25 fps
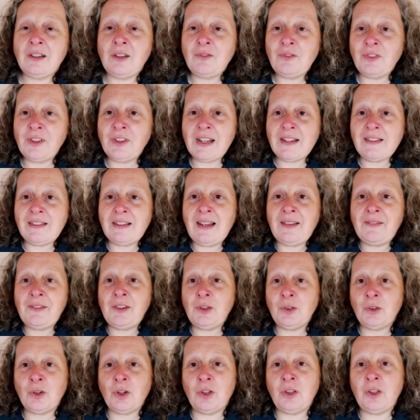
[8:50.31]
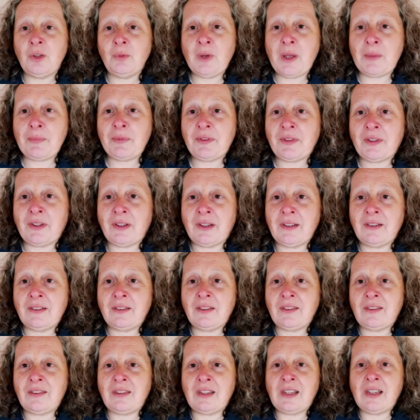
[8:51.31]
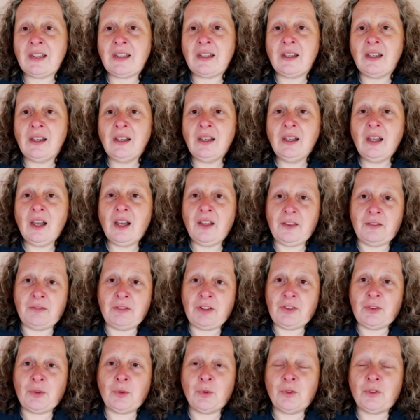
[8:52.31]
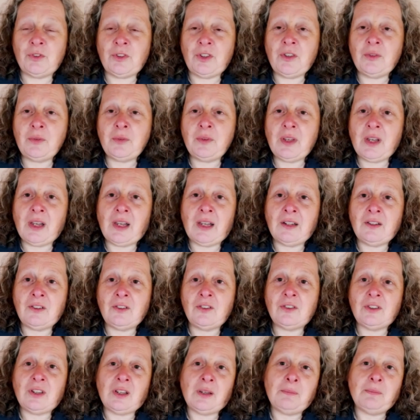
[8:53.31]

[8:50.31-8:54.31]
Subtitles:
Don't forget to have a look on the website to see at the resources, and